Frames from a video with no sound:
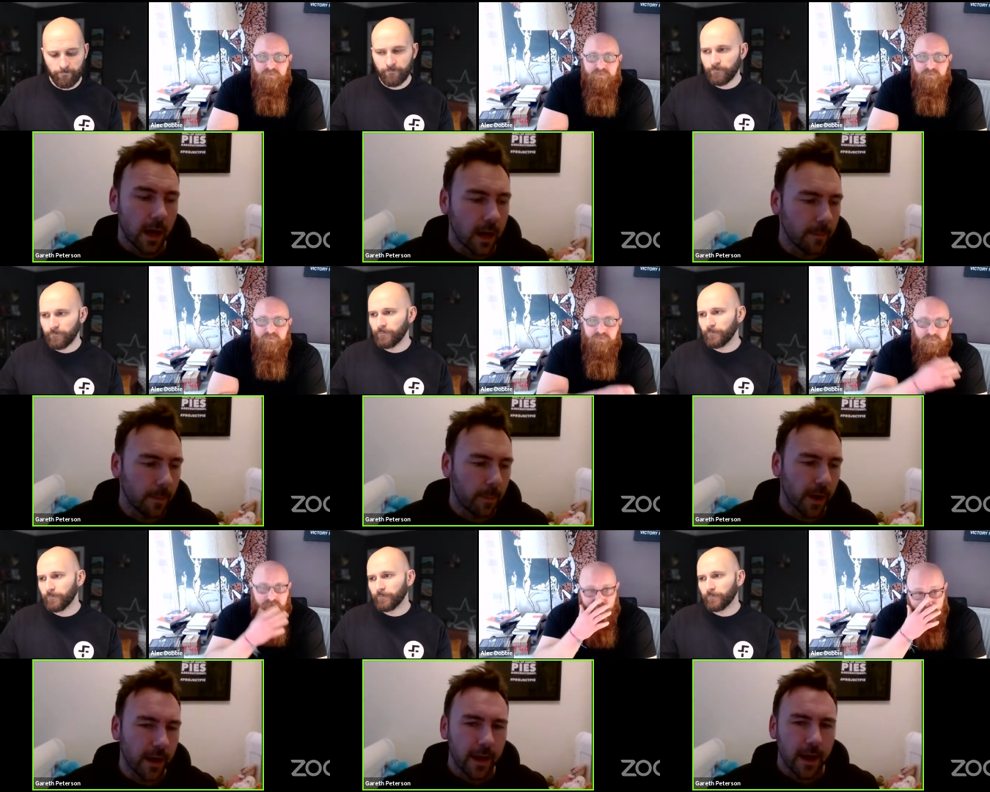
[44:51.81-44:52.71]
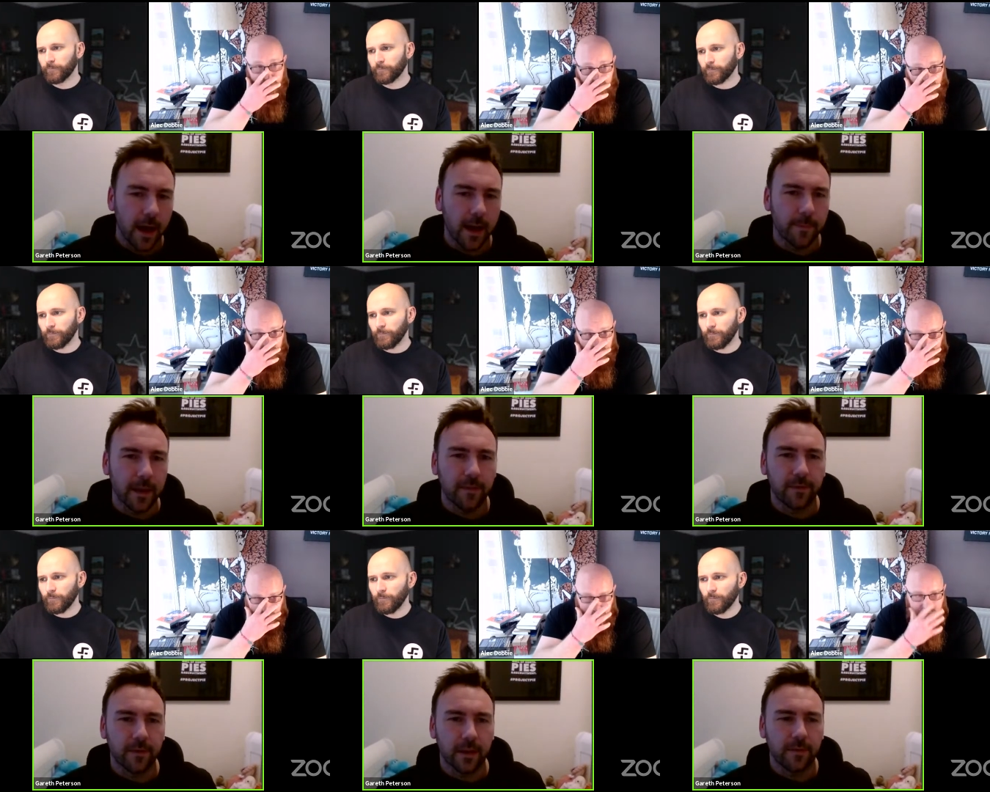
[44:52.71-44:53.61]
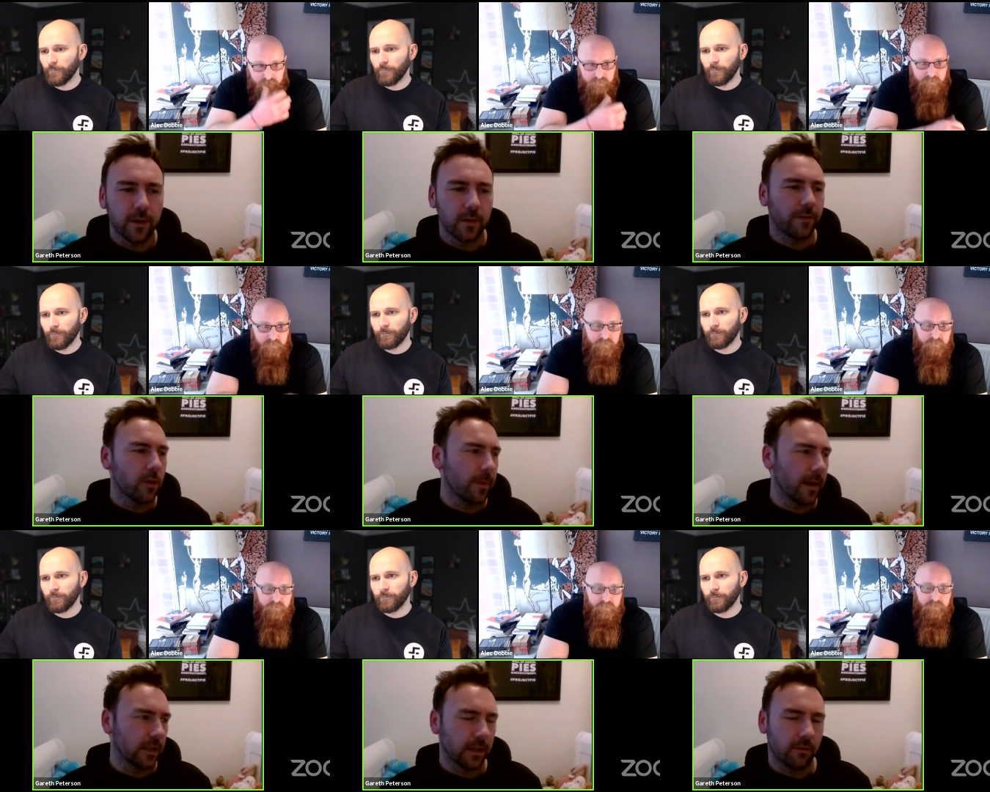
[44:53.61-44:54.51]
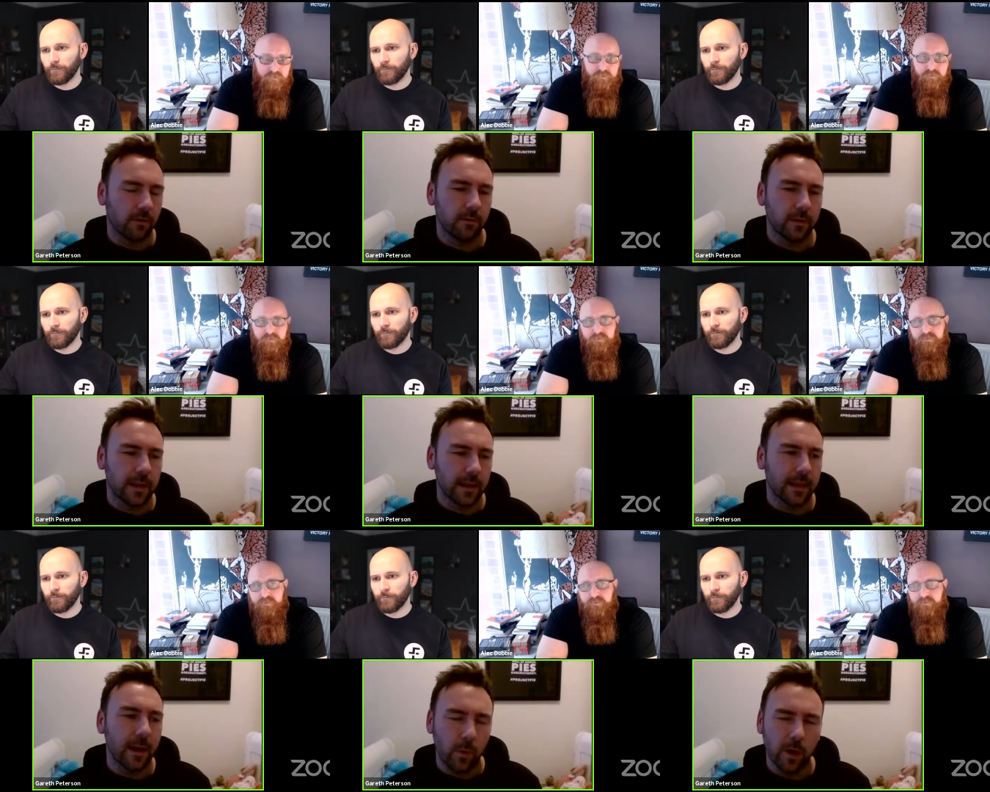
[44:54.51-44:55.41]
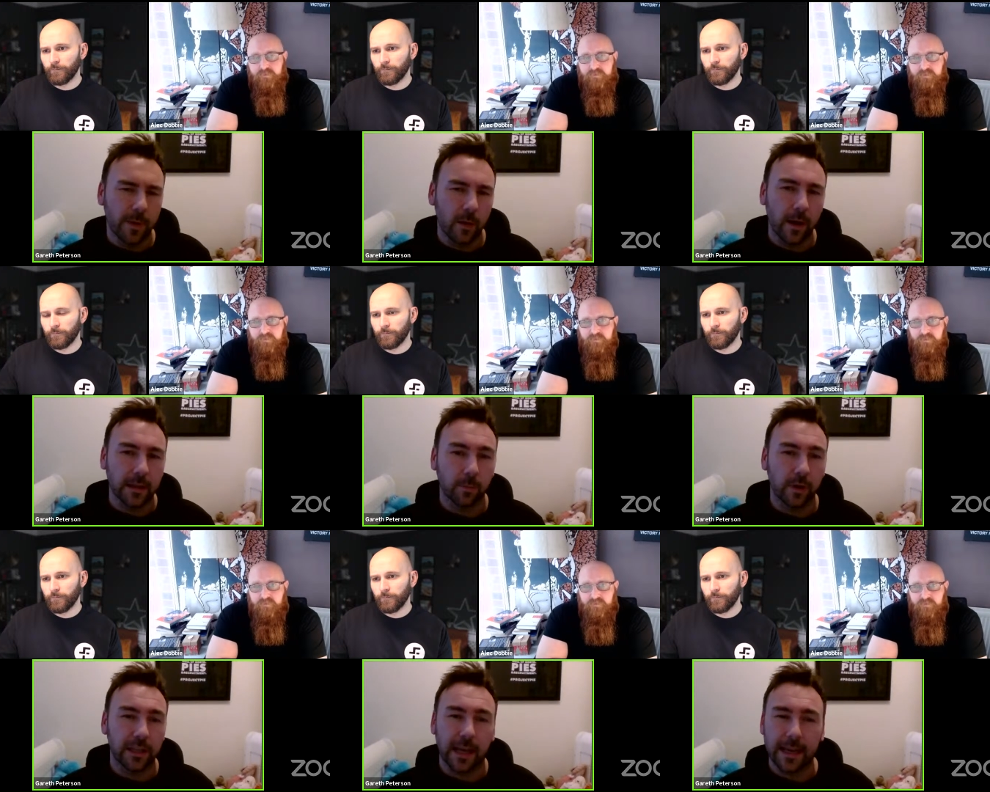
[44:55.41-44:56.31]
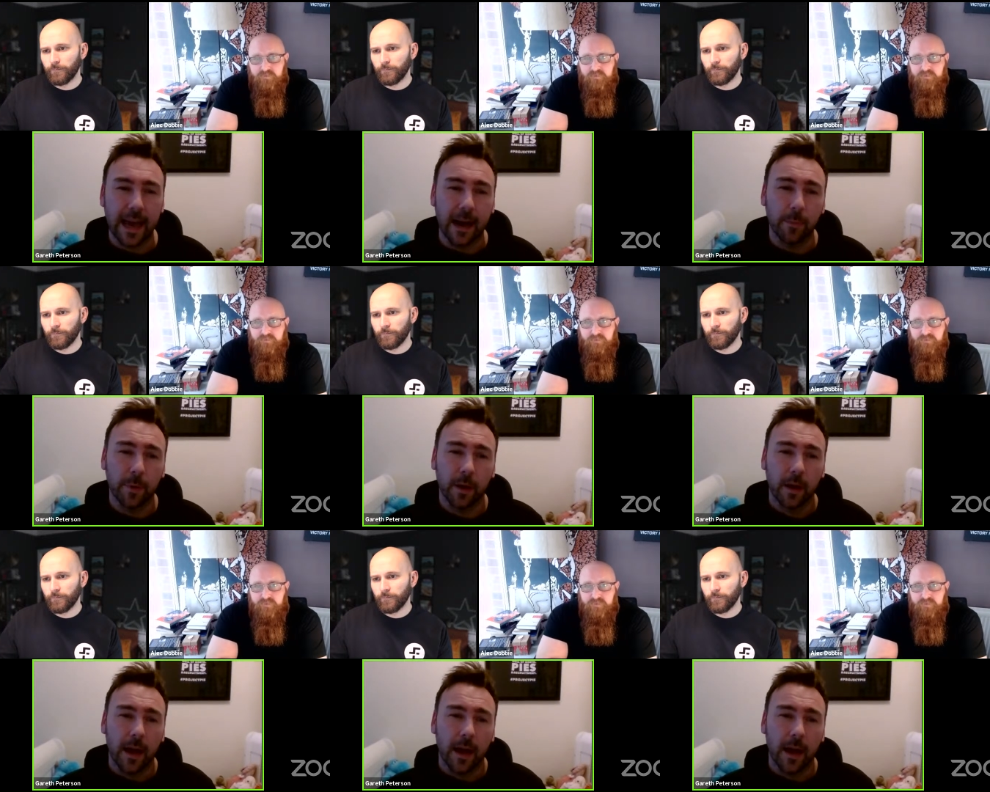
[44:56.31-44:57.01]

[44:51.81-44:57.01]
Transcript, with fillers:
Speaker 1: Um, but um, if if you if you manage to, th- there will be a way to bridge that gap,